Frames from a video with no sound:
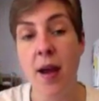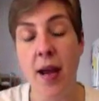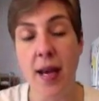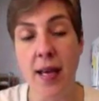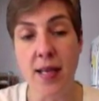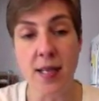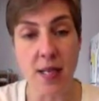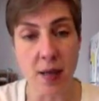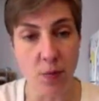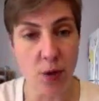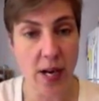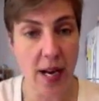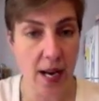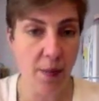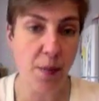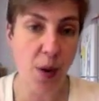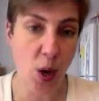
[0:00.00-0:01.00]
and someone
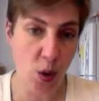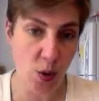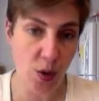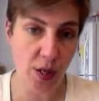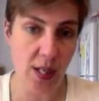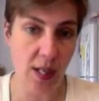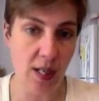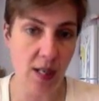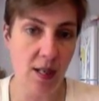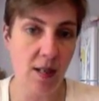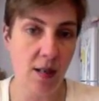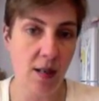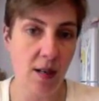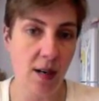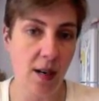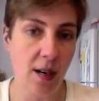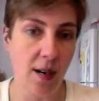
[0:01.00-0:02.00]
had posted
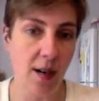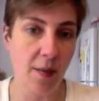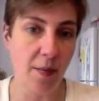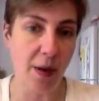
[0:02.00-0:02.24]
uh,